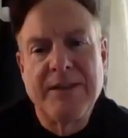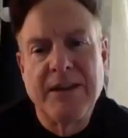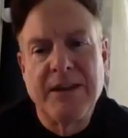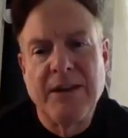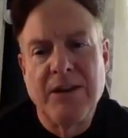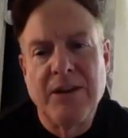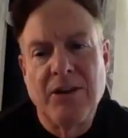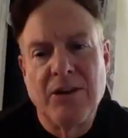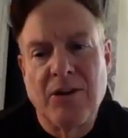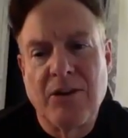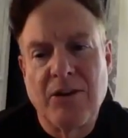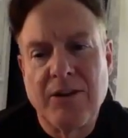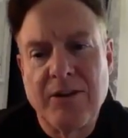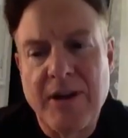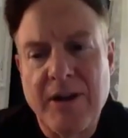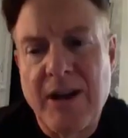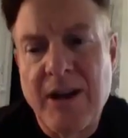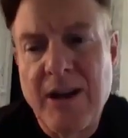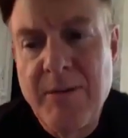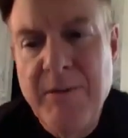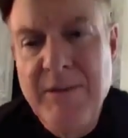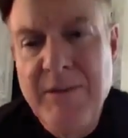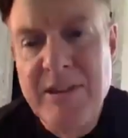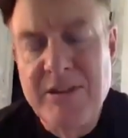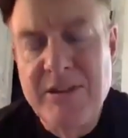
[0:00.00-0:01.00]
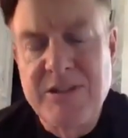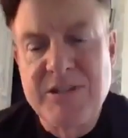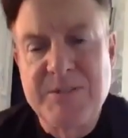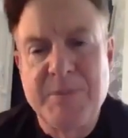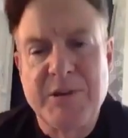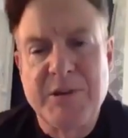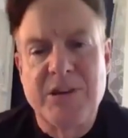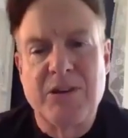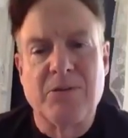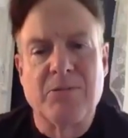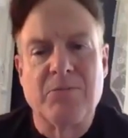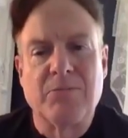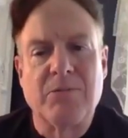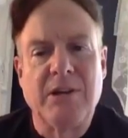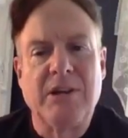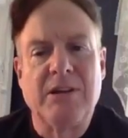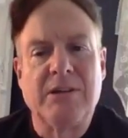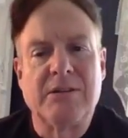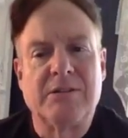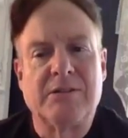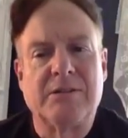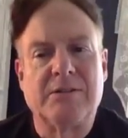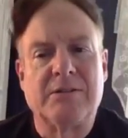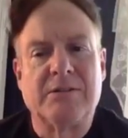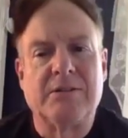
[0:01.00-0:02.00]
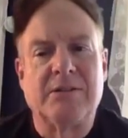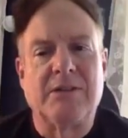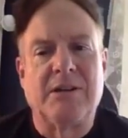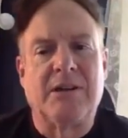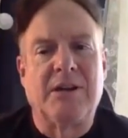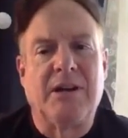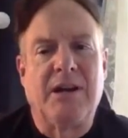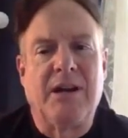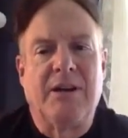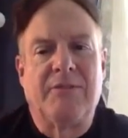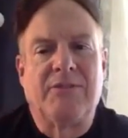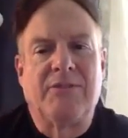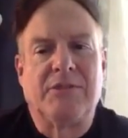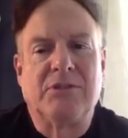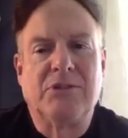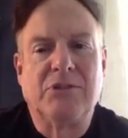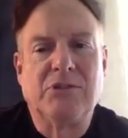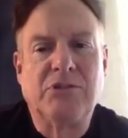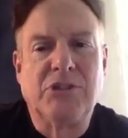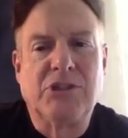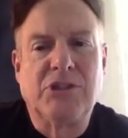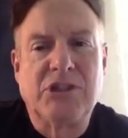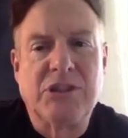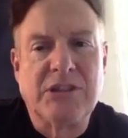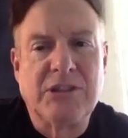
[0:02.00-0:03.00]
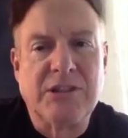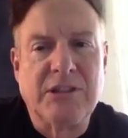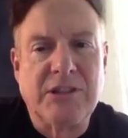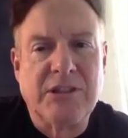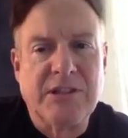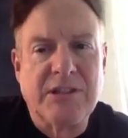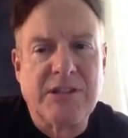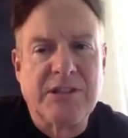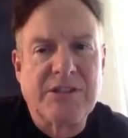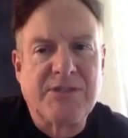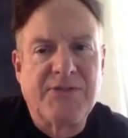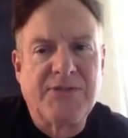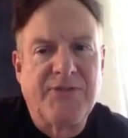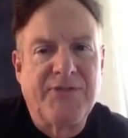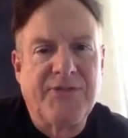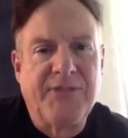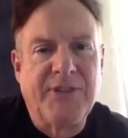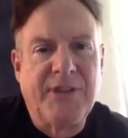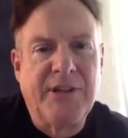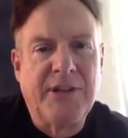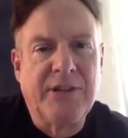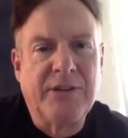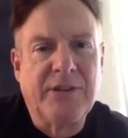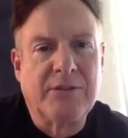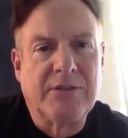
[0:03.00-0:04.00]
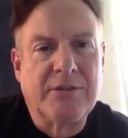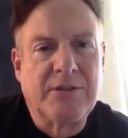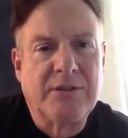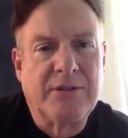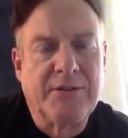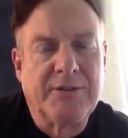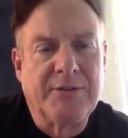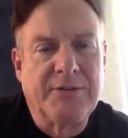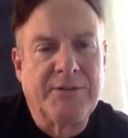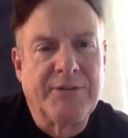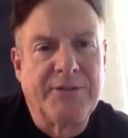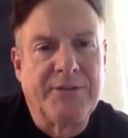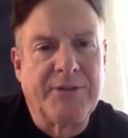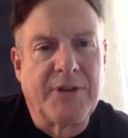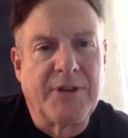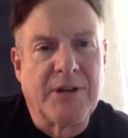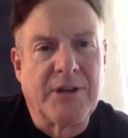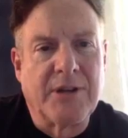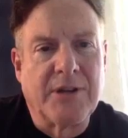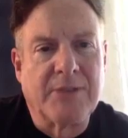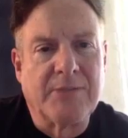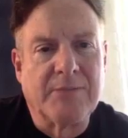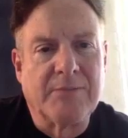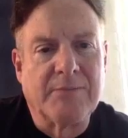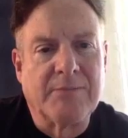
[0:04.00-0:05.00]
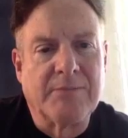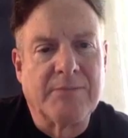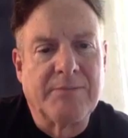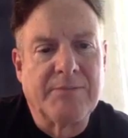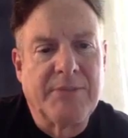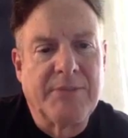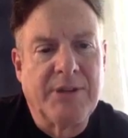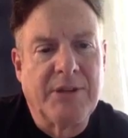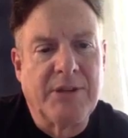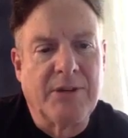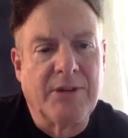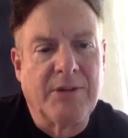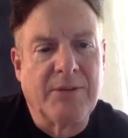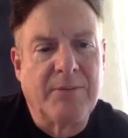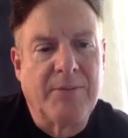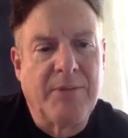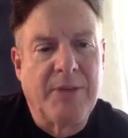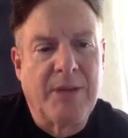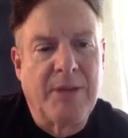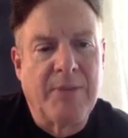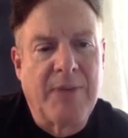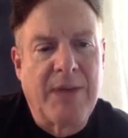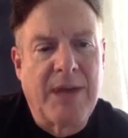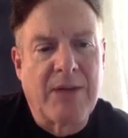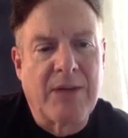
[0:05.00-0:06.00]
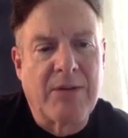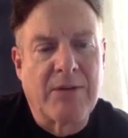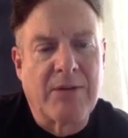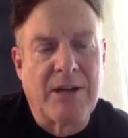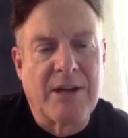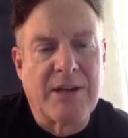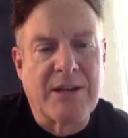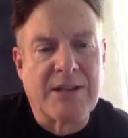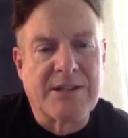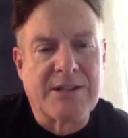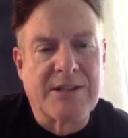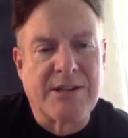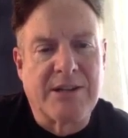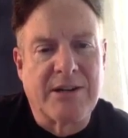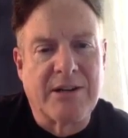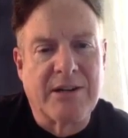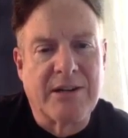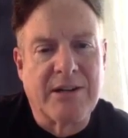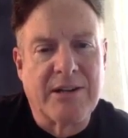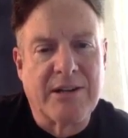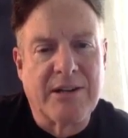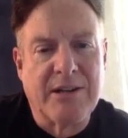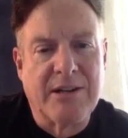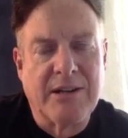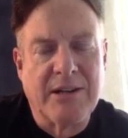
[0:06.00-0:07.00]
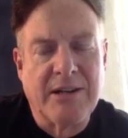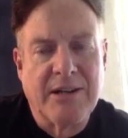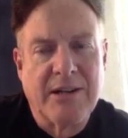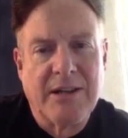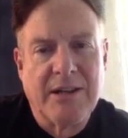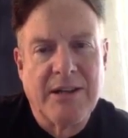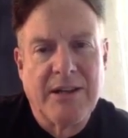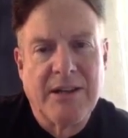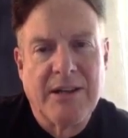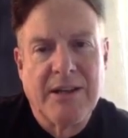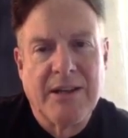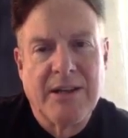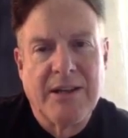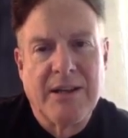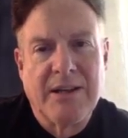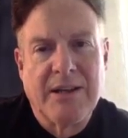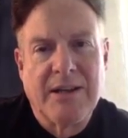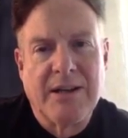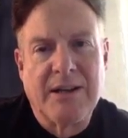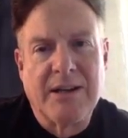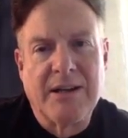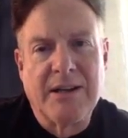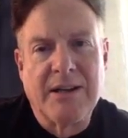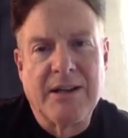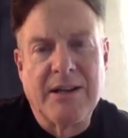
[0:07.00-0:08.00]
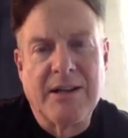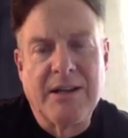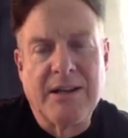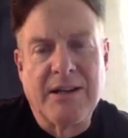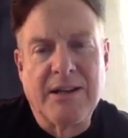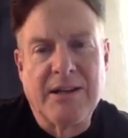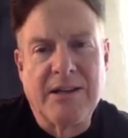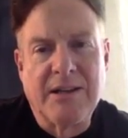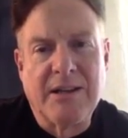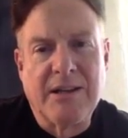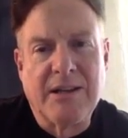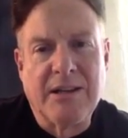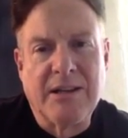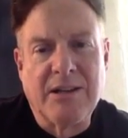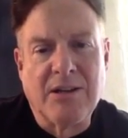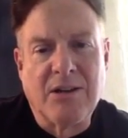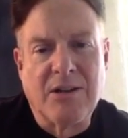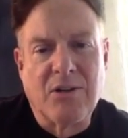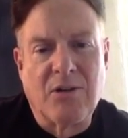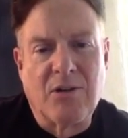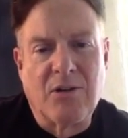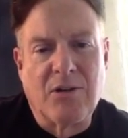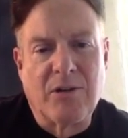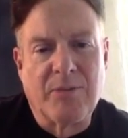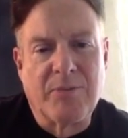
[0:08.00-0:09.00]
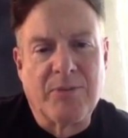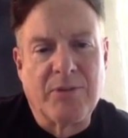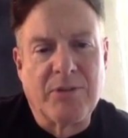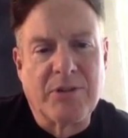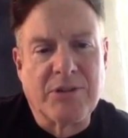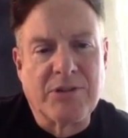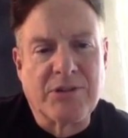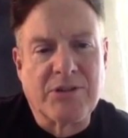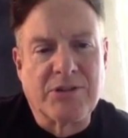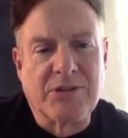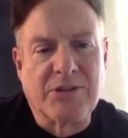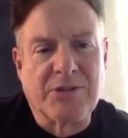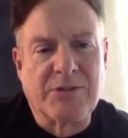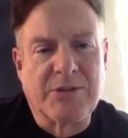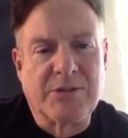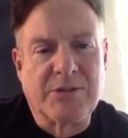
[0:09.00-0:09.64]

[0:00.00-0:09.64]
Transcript: that, I mean, there's been a real evolution in this field from, back when I started in corporate social